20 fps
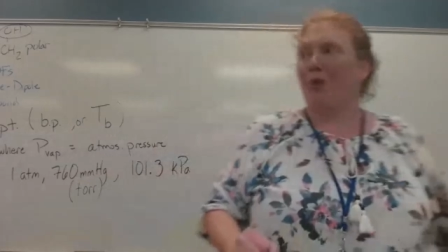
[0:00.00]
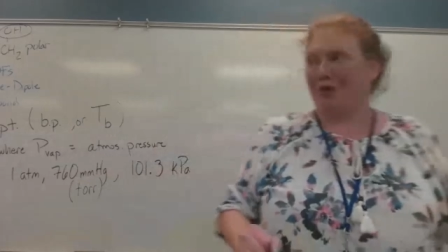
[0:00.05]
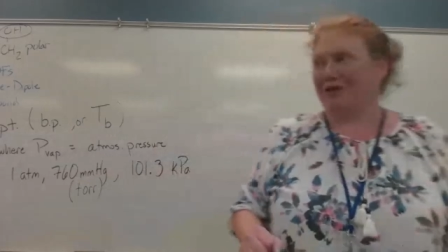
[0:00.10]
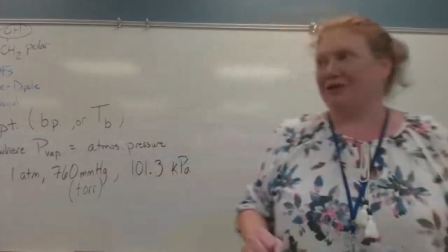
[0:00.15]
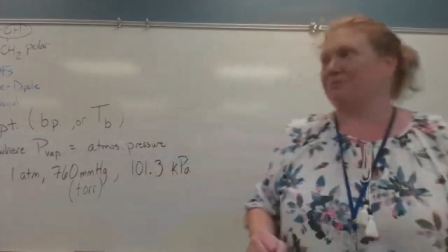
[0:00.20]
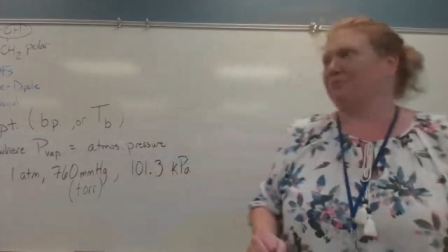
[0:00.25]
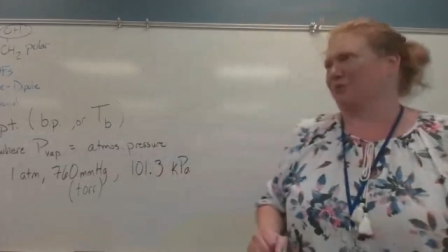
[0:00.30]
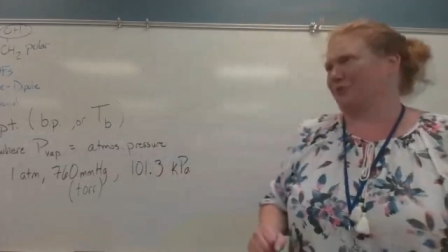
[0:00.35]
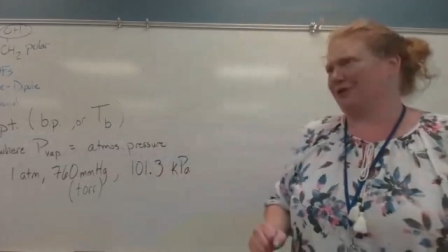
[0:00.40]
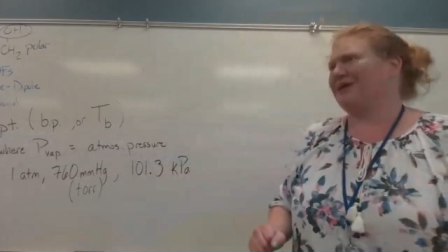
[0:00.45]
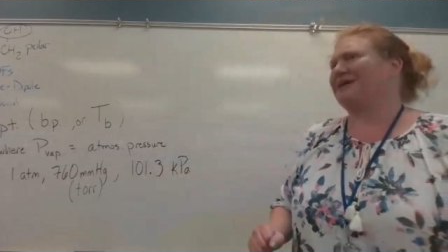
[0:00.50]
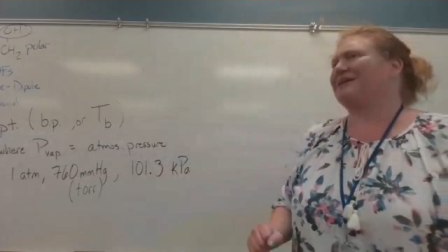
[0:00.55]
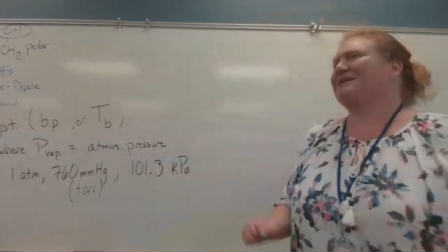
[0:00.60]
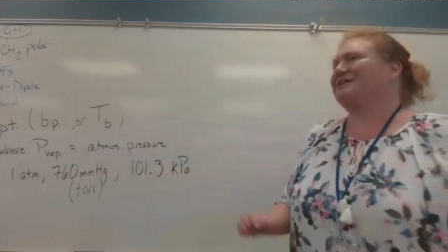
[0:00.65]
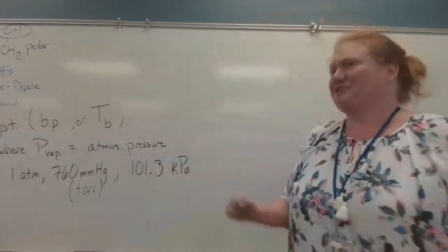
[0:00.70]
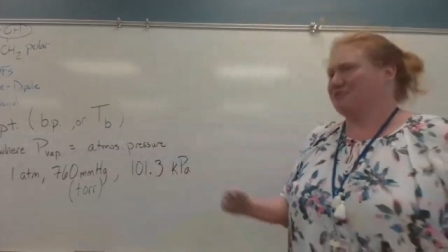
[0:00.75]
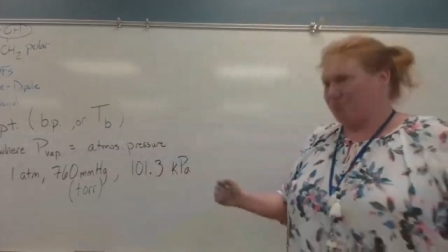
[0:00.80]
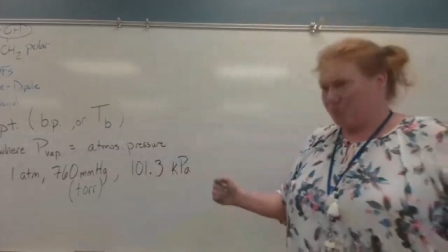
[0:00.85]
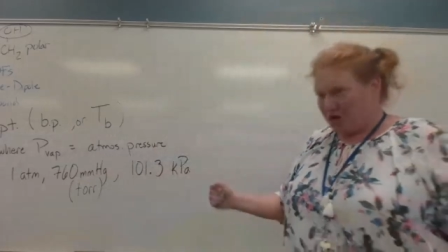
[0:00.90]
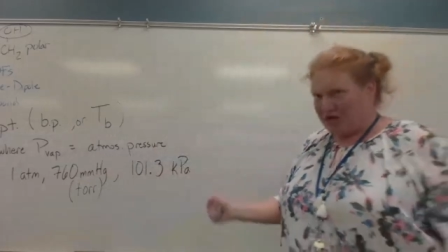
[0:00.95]
normal
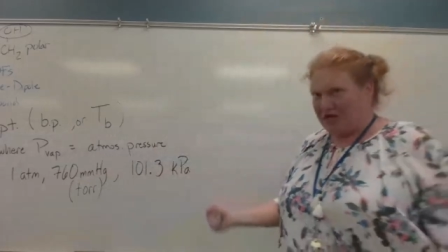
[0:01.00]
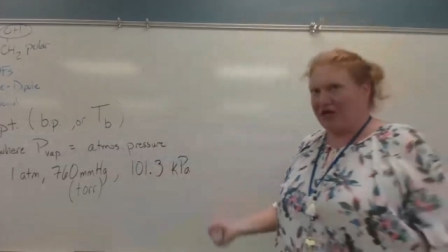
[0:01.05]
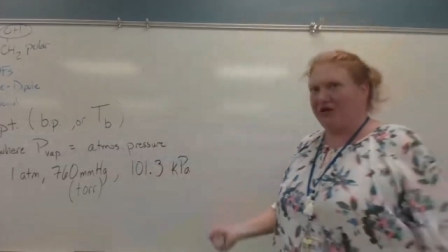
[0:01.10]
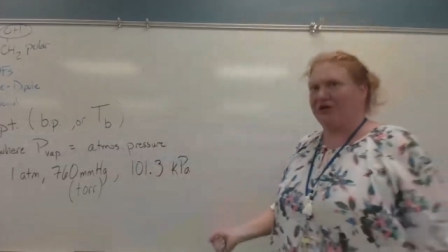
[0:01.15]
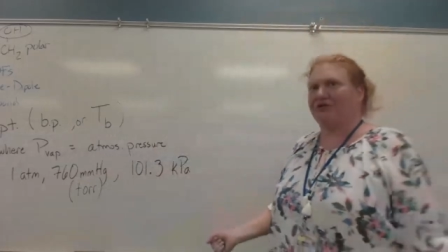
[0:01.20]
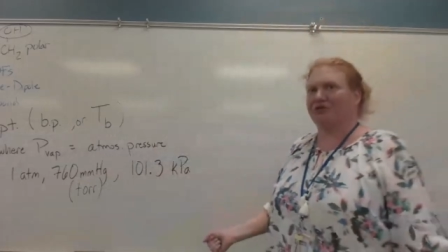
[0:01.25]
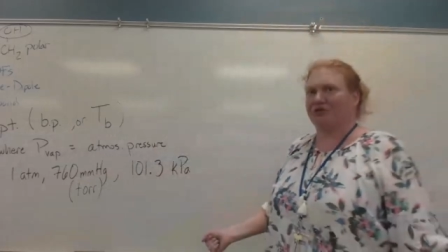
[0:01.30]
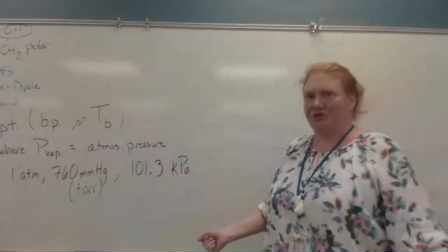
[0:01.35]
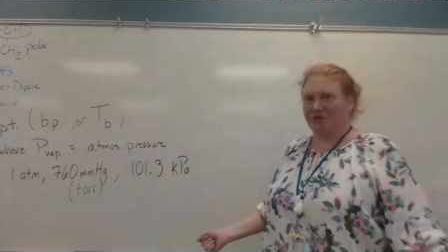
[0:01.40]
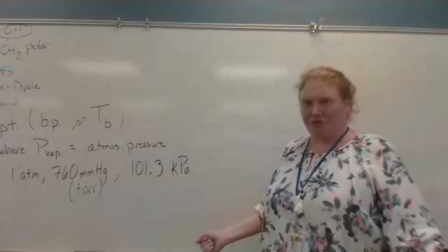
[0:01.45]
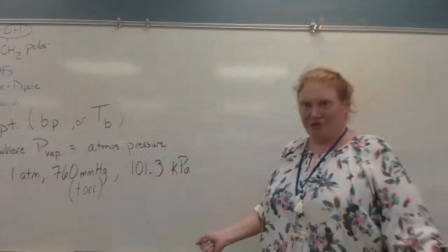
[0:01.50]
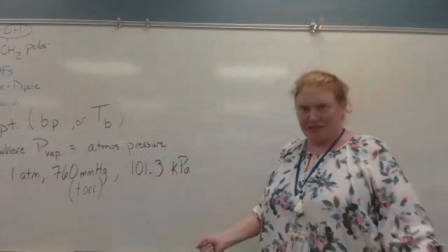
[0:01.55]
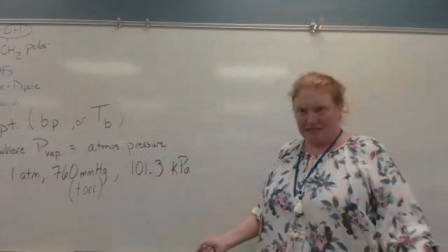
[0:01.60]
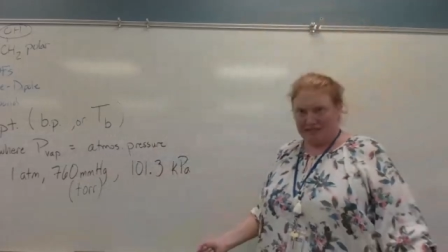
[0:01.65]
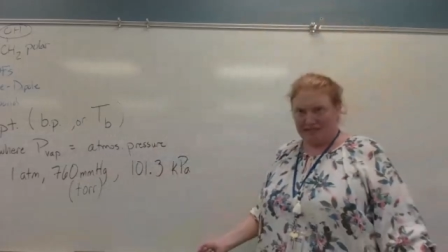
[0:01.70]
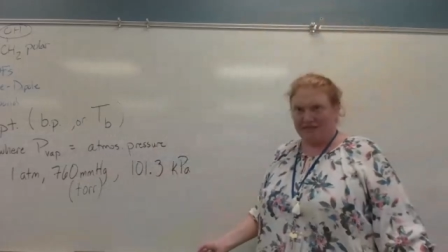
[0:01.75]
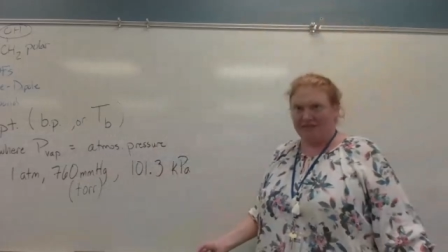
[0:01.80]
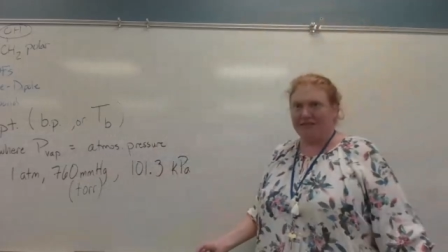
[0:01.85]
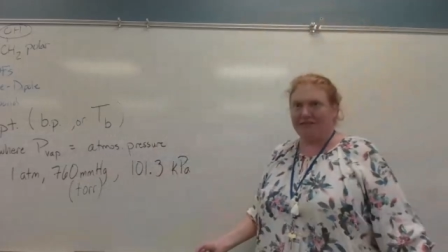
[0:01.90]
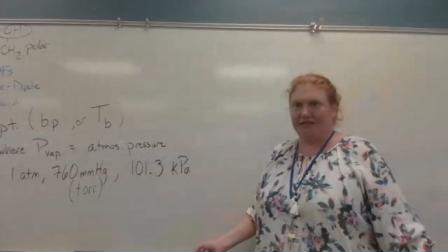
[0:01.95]
boiling point is
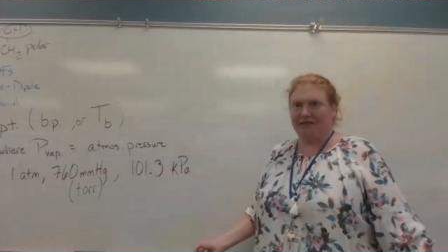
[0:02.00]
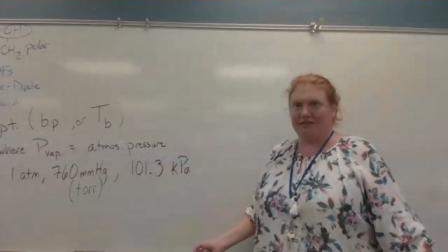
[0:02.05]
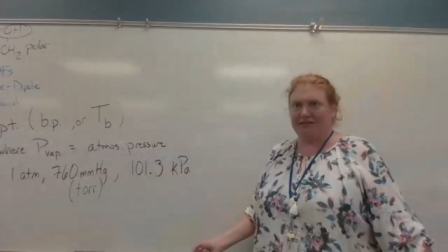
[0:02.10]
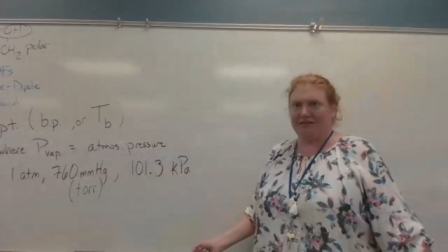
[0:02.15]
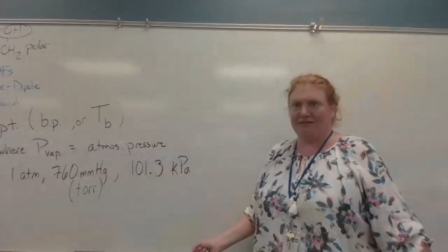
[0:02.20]
100 degrees